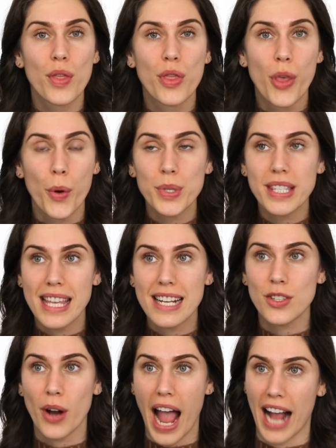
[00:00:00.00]
Those
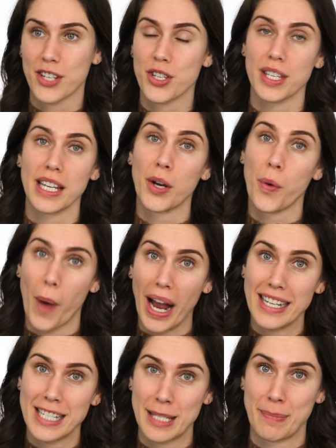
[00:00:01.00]
things are actually
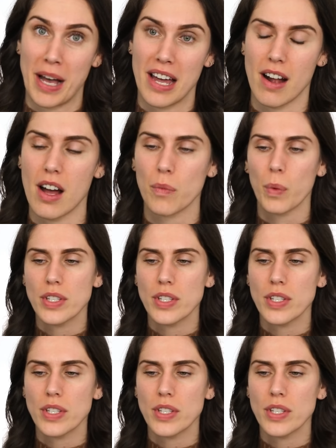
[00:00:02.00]
quite spot on.